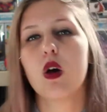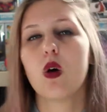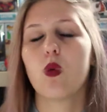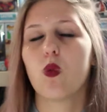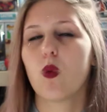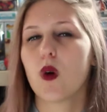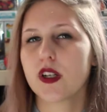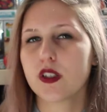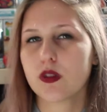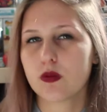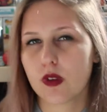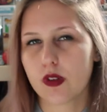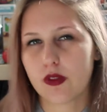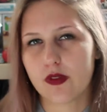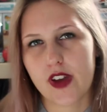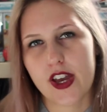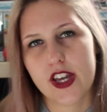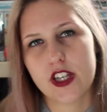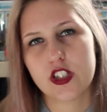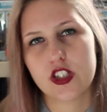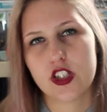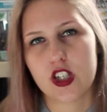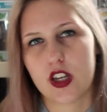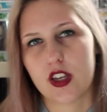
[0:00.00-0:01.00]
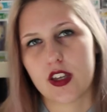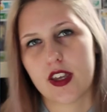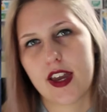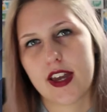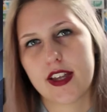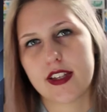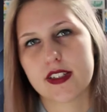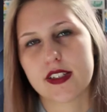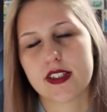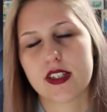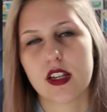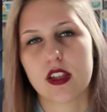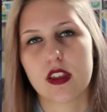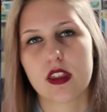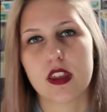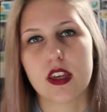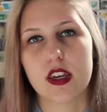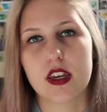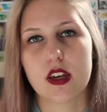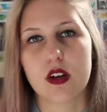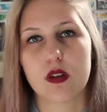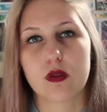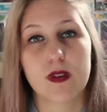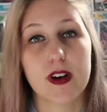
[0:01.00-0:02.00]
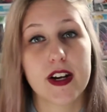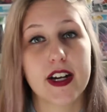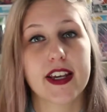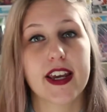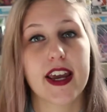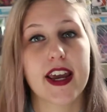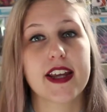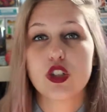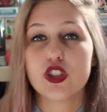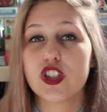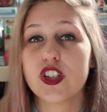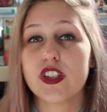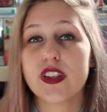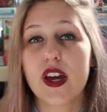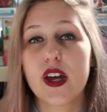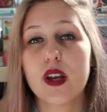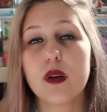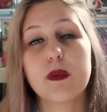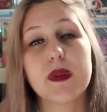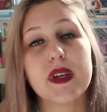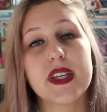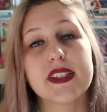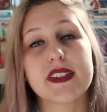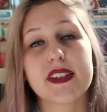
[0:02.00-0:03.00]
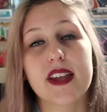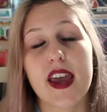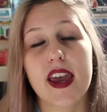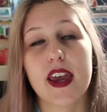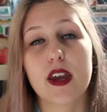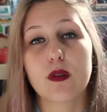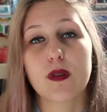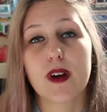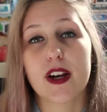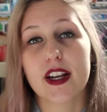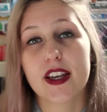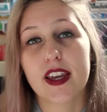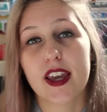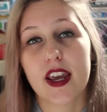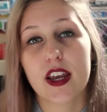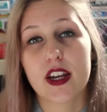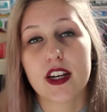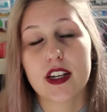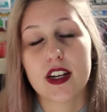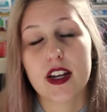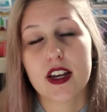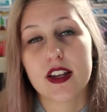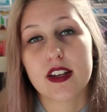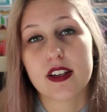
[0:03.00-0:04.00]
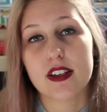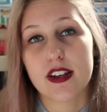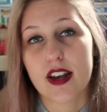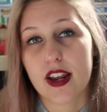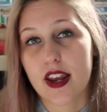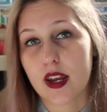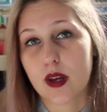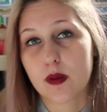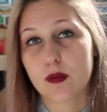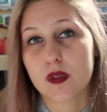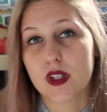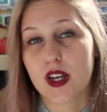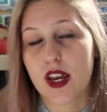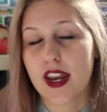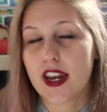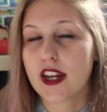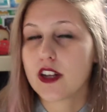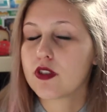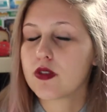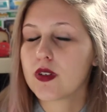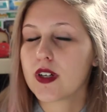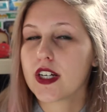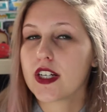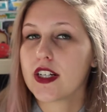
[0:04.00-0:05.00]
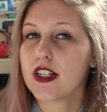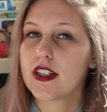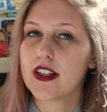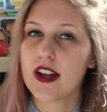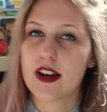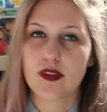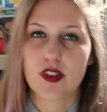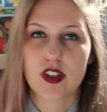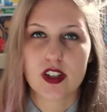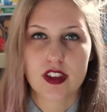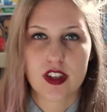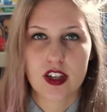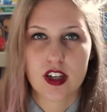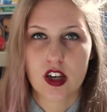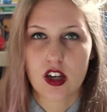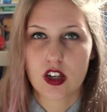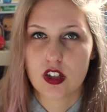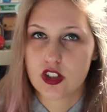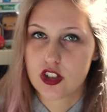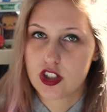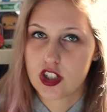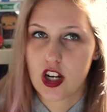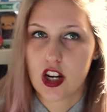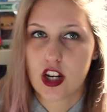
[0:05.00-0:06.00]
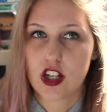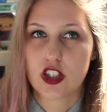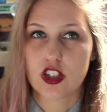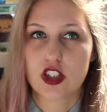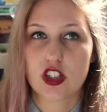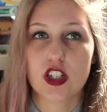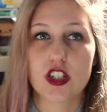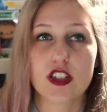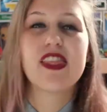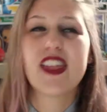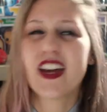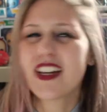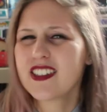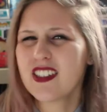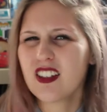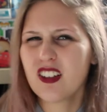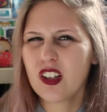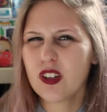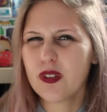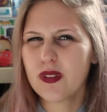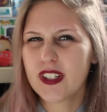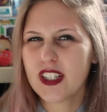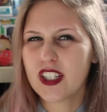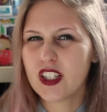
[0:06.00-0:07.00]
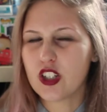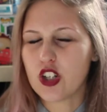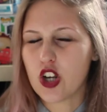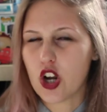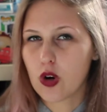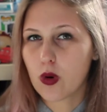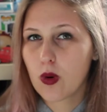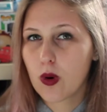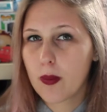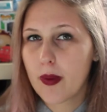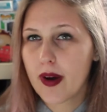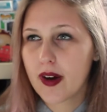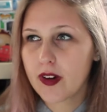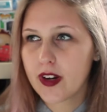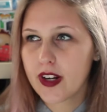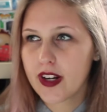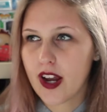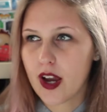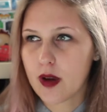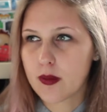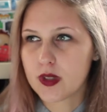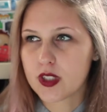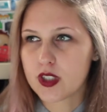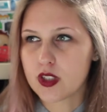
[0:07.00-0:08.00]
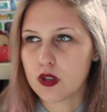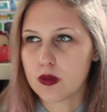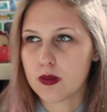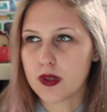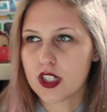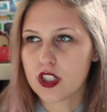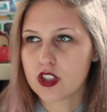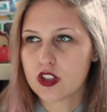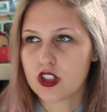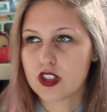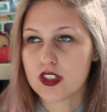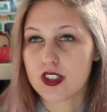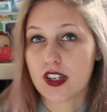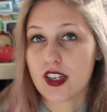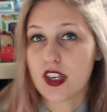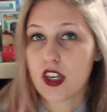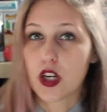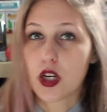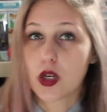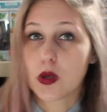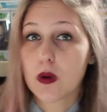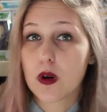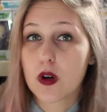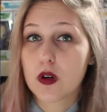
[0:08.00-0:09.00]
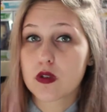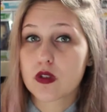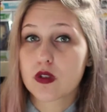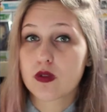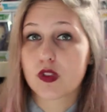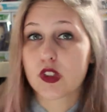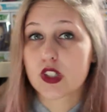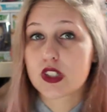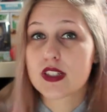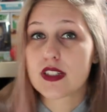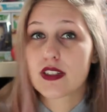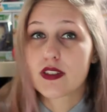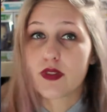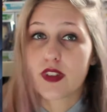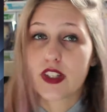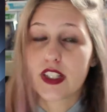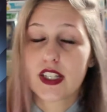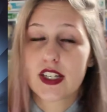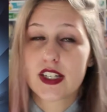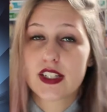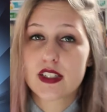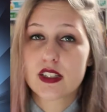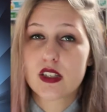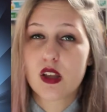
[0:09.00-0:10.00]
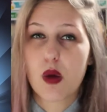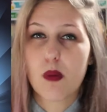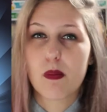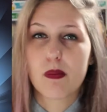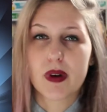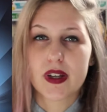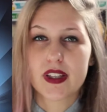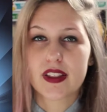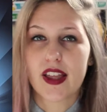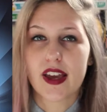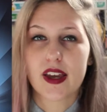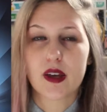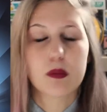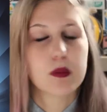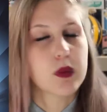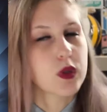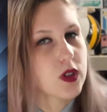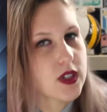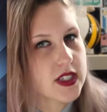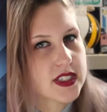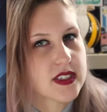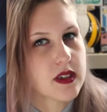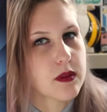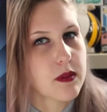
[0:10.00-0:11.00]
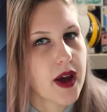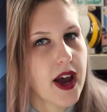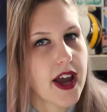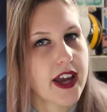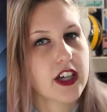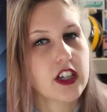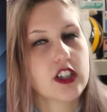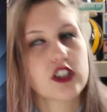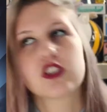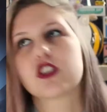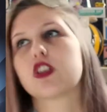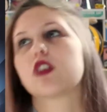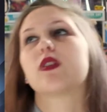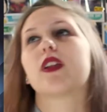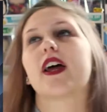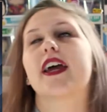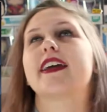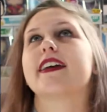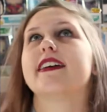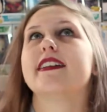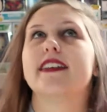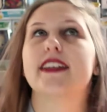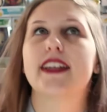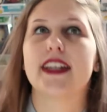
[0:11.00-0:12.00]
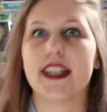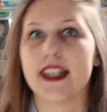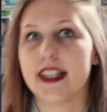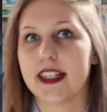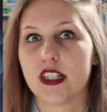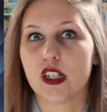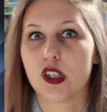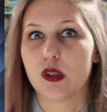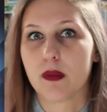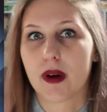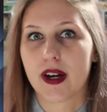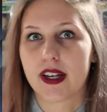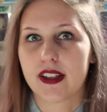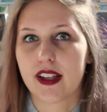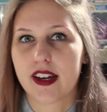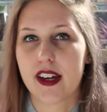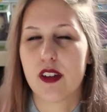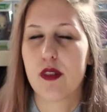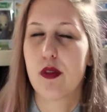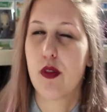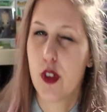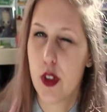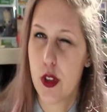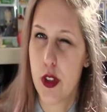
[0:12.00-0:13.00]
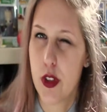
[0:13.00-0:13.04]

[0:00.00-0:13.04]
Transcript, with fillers: wants revenge against the renegades. She then meets a renegade named Adrian and everything changes. That's all I really know about it. I'm assuming it's just like heroes versus villains, but like Marissa Meyer, so like need in my life, you